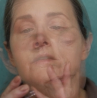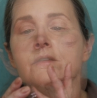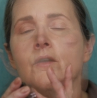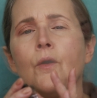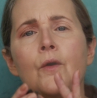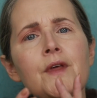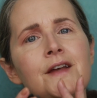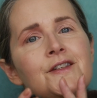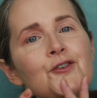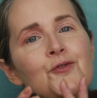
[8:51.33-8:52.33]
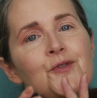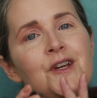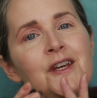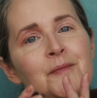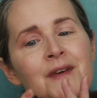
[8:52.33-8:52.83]
Oh, that's
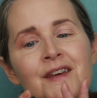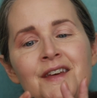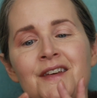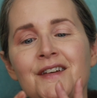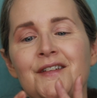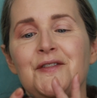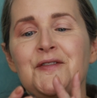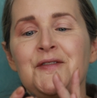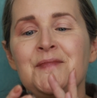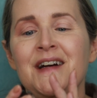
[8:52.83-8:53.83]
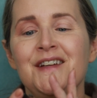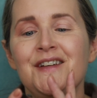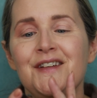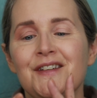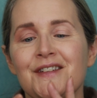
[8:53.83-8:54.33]
creamy. Oh my
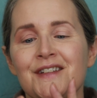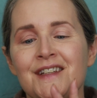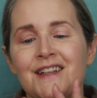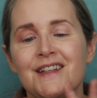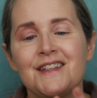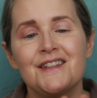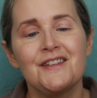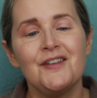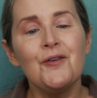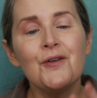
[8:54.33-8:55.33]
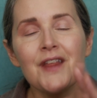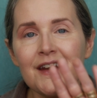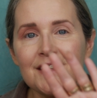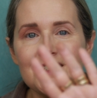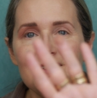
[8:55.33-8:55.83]
goodness. Oh, that is
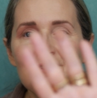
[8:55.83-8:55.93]
so